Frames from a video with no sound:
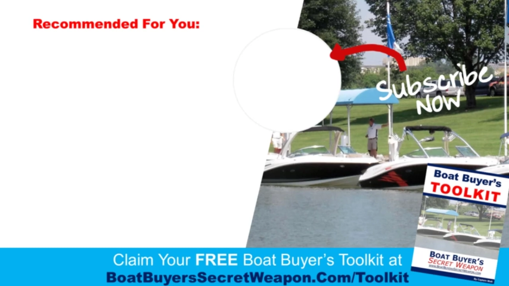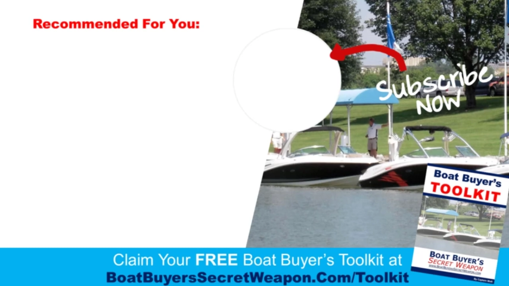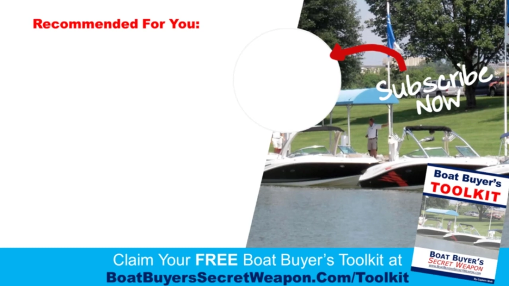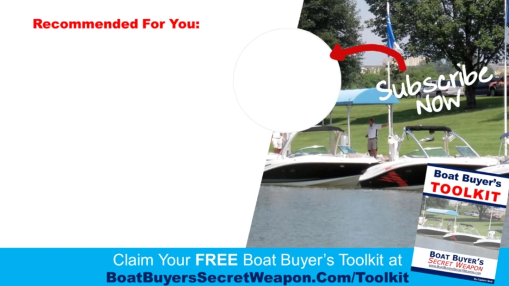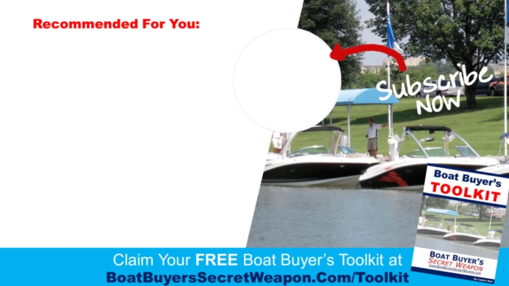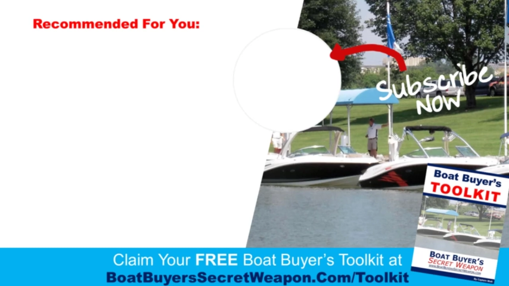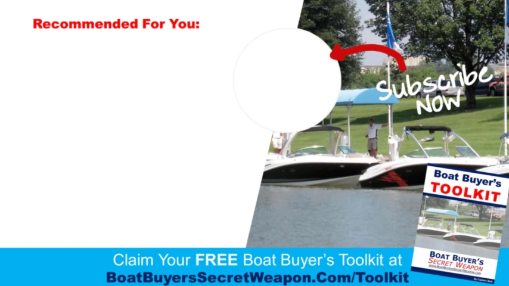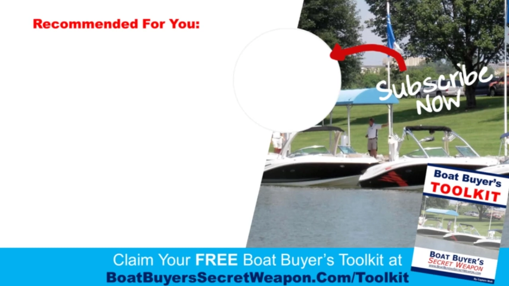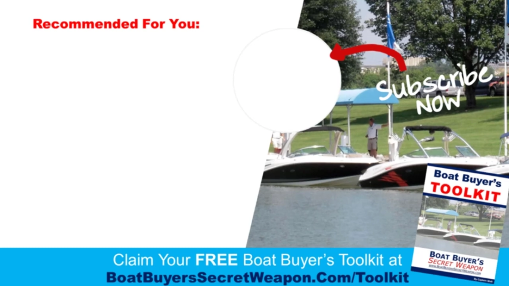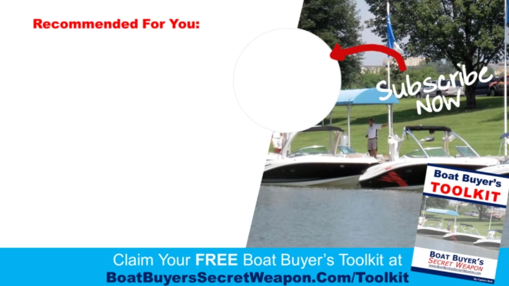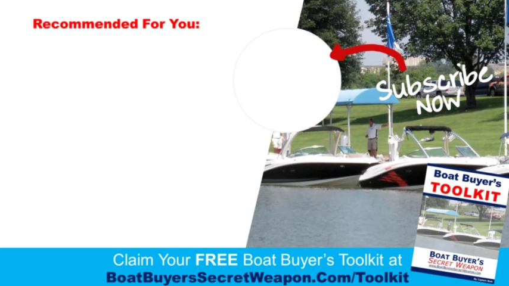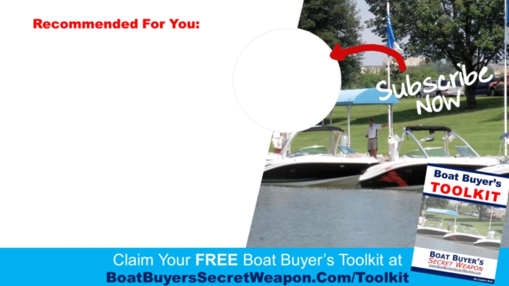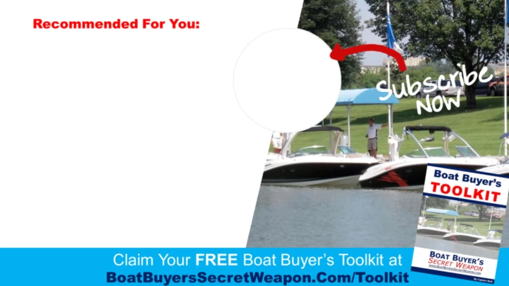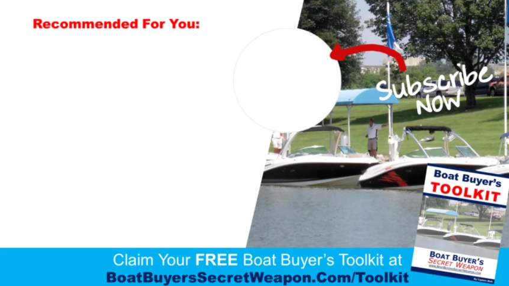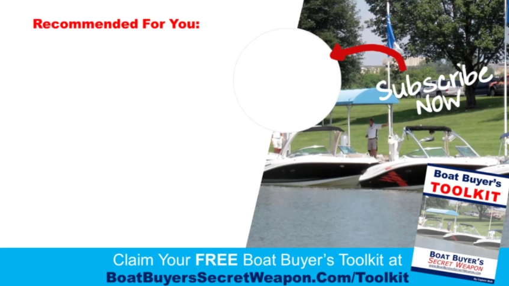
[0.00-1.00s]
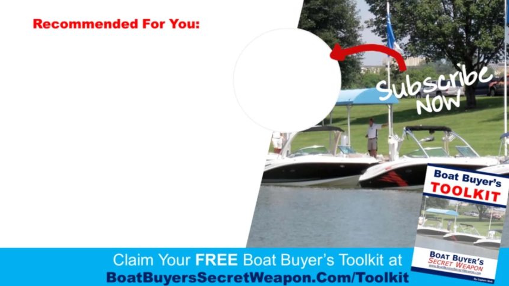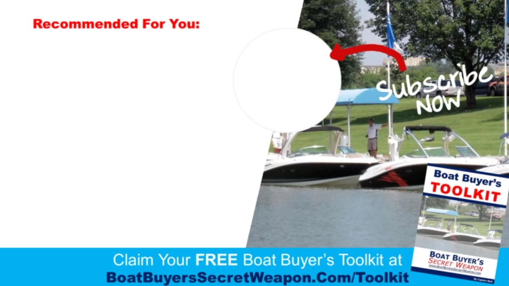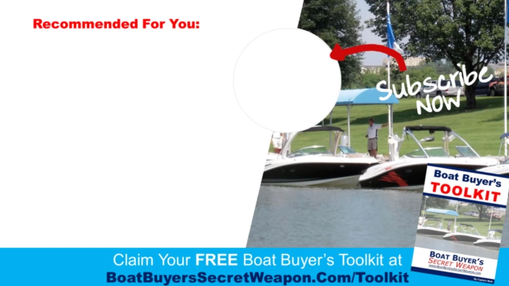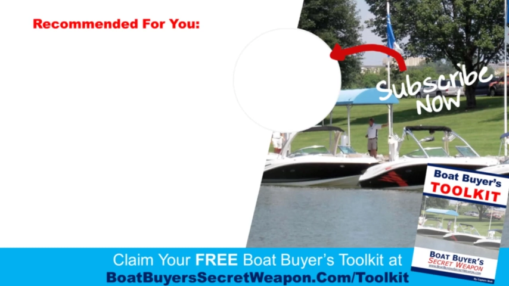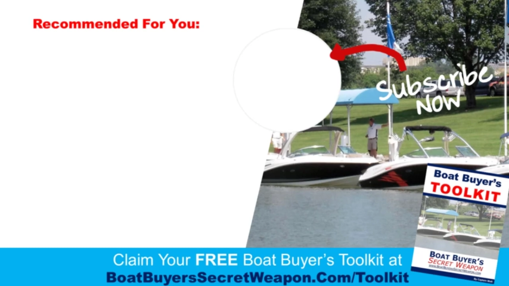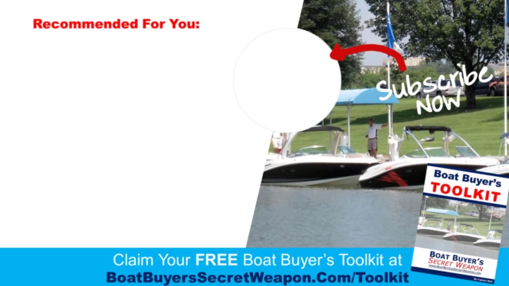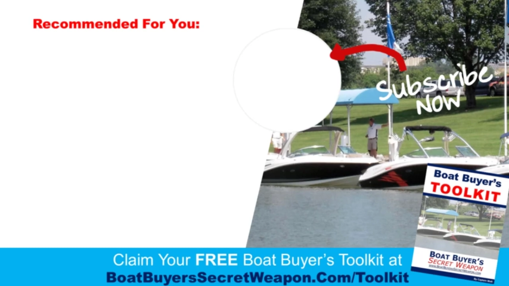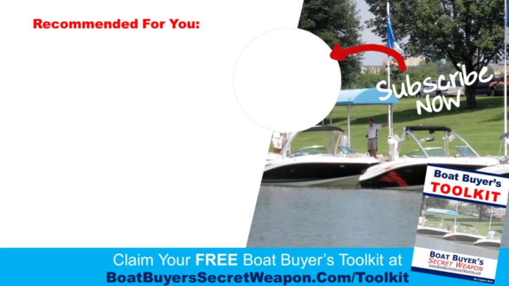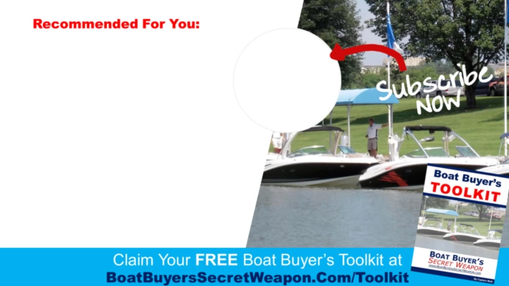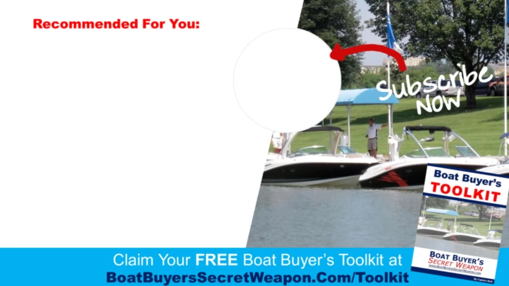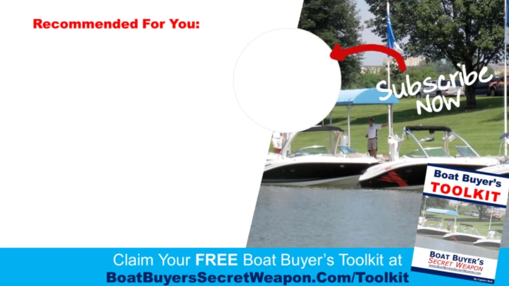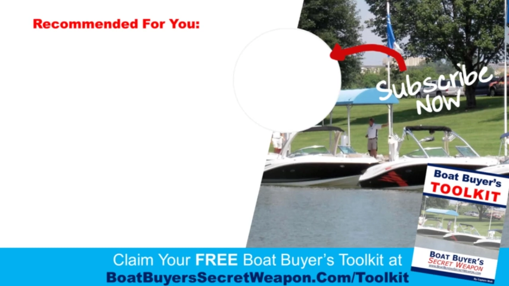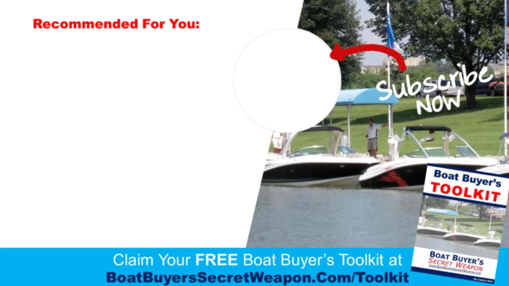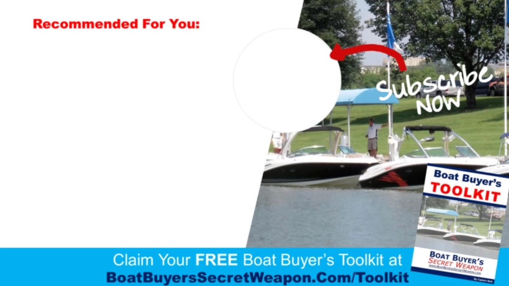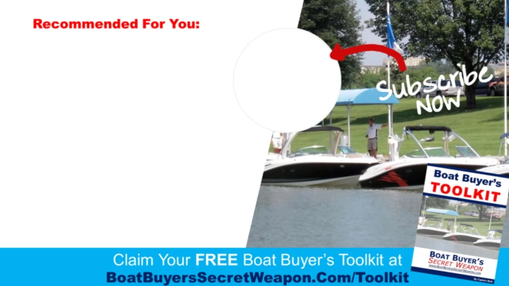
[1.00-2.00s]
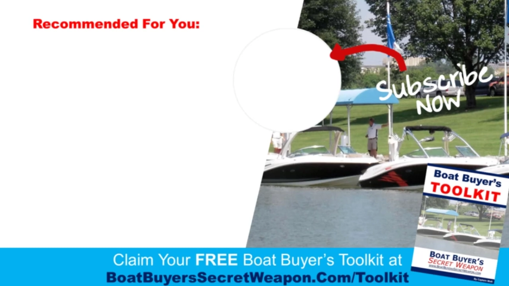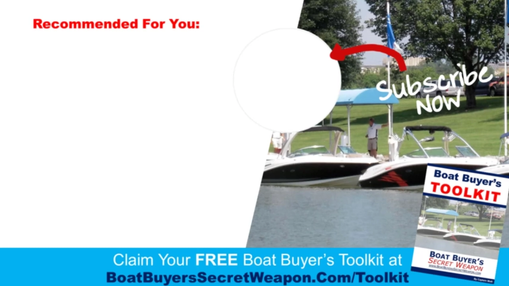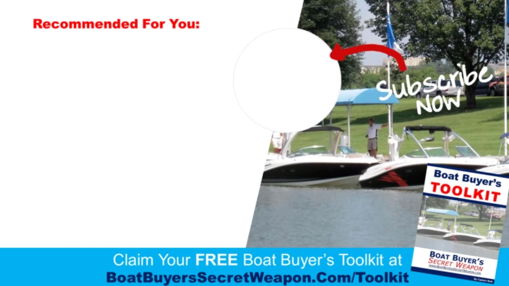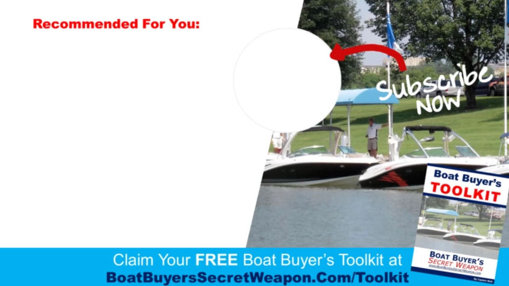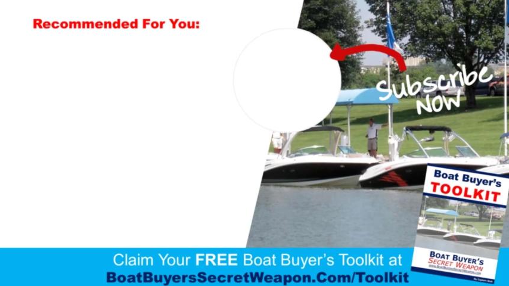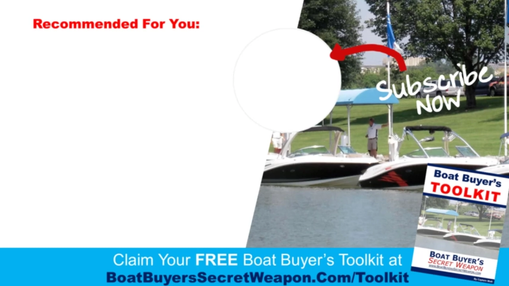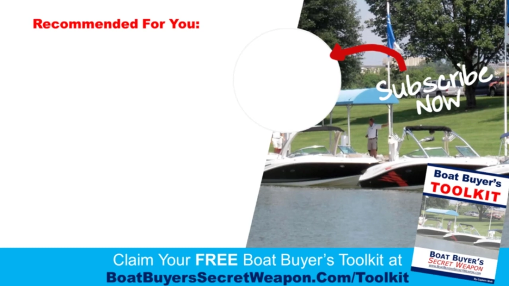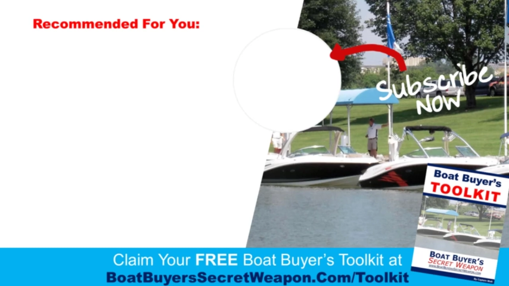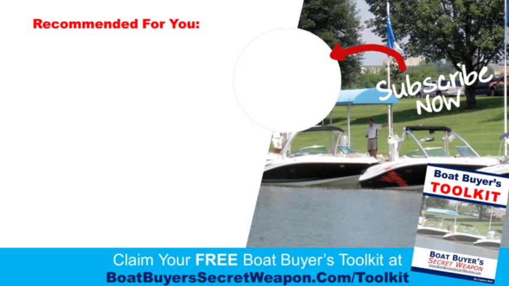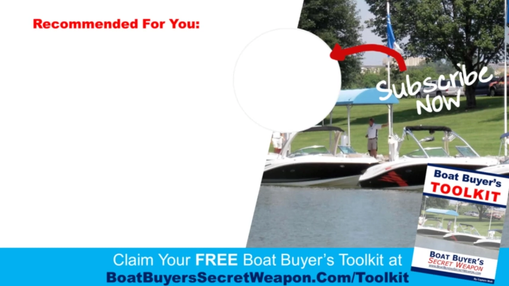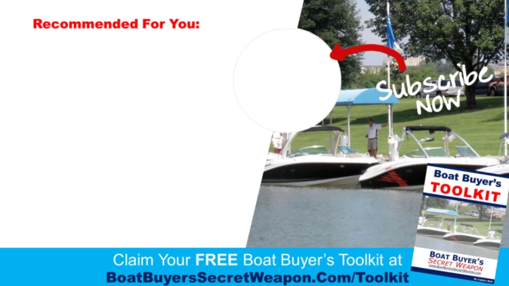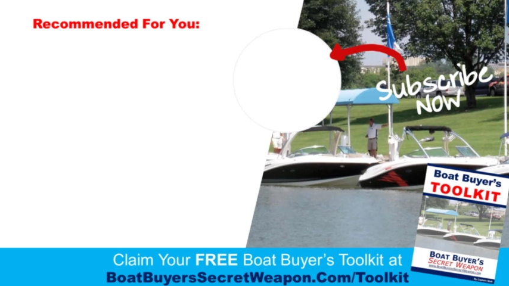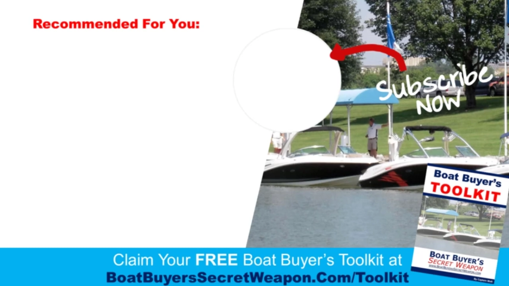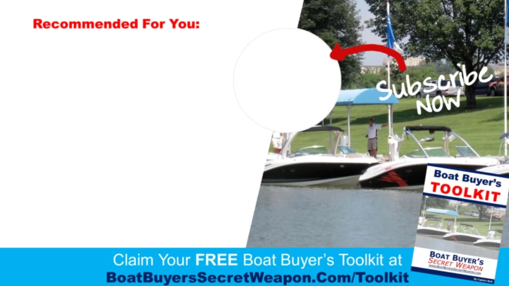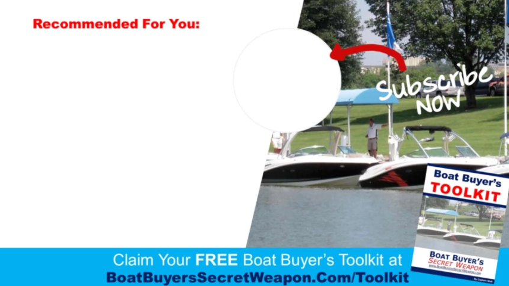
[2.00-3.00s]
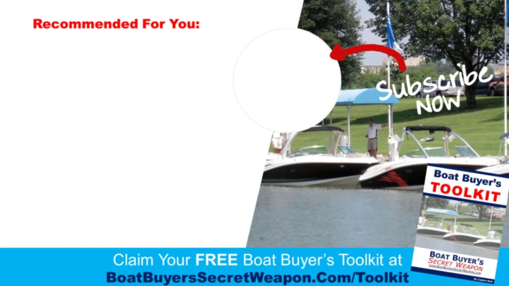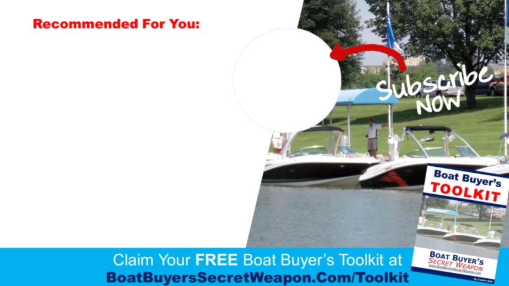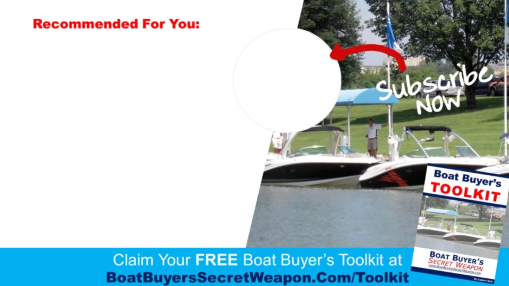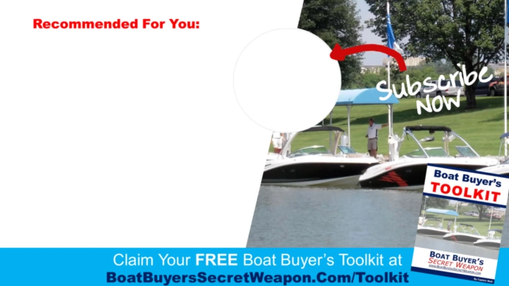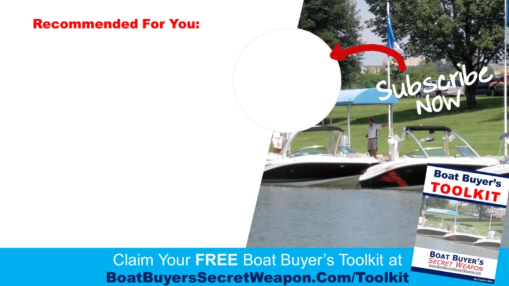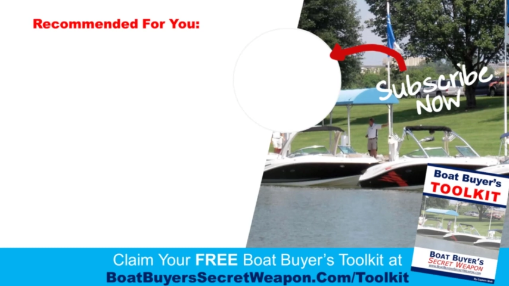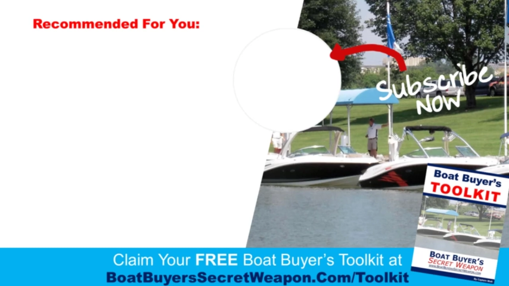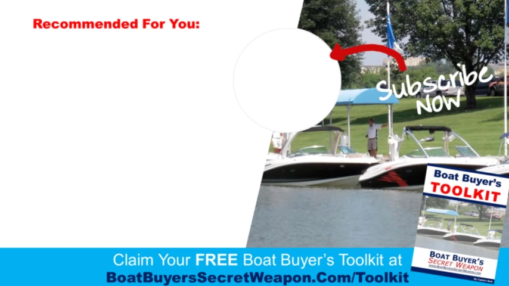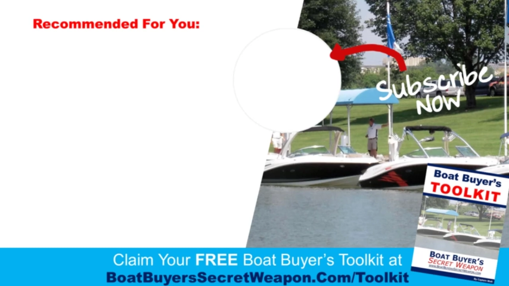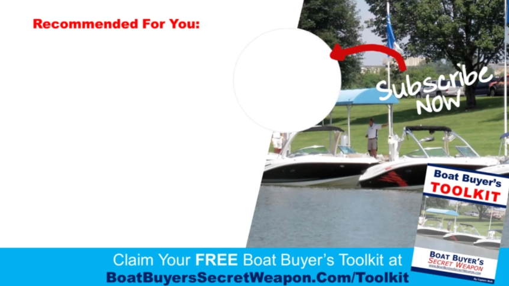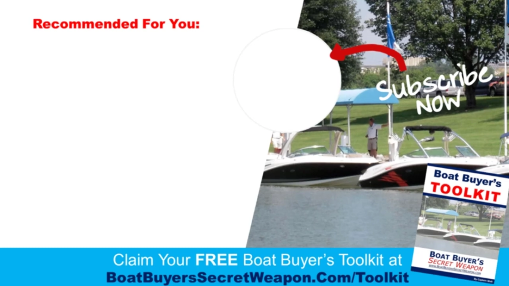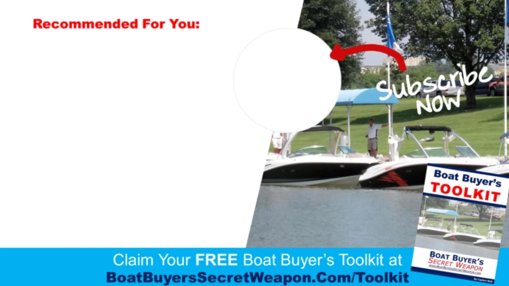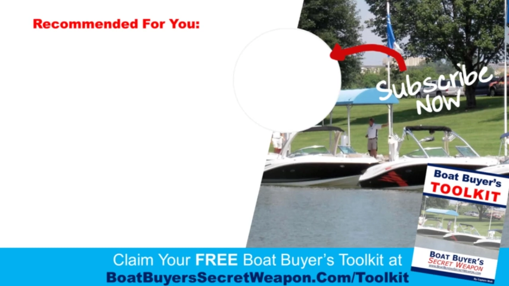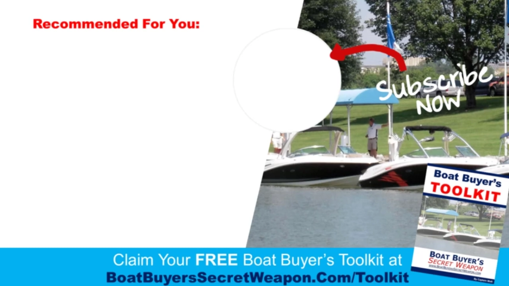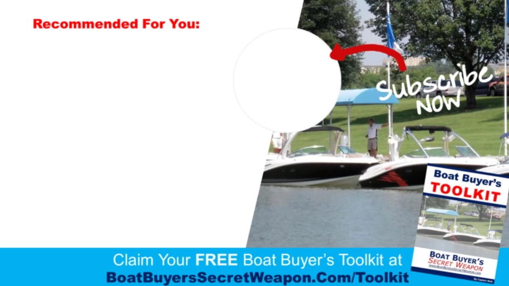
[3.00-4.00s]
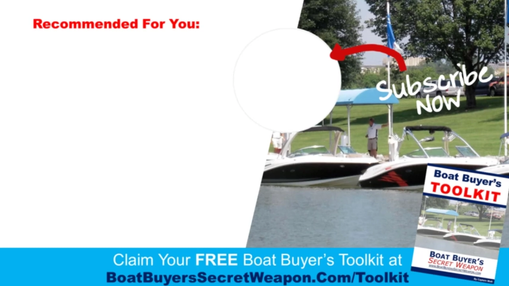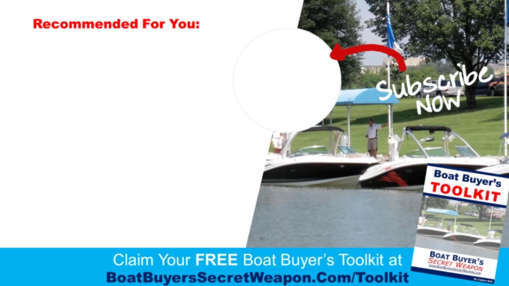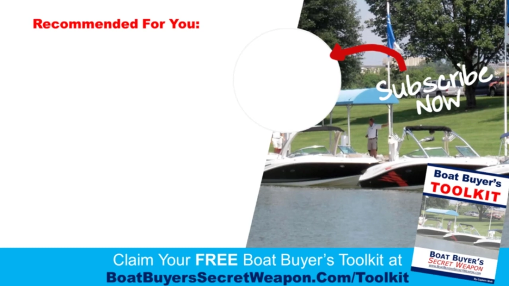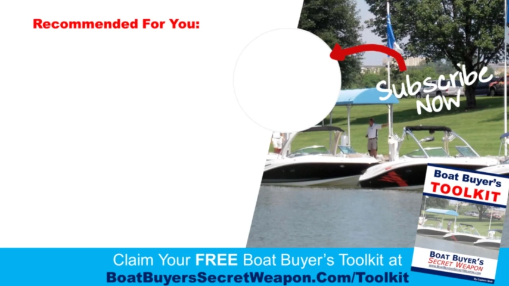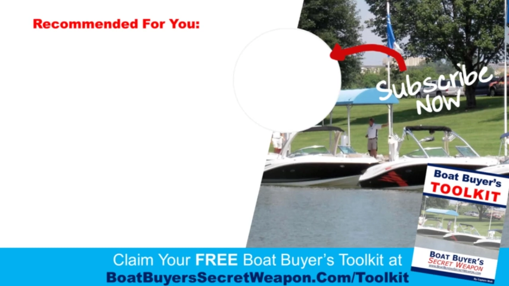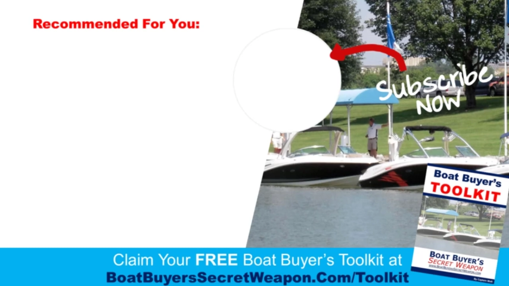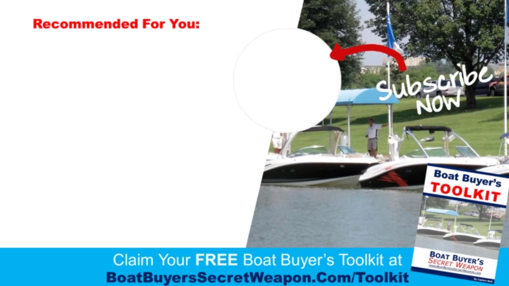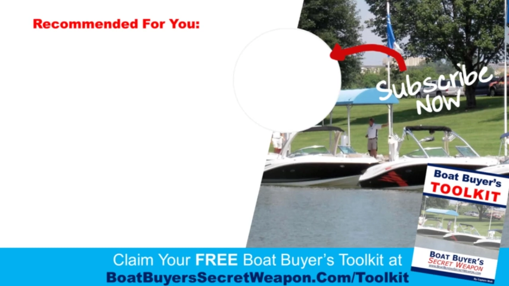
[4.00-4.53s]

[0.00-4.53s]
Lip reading: [unreadable: no face in view]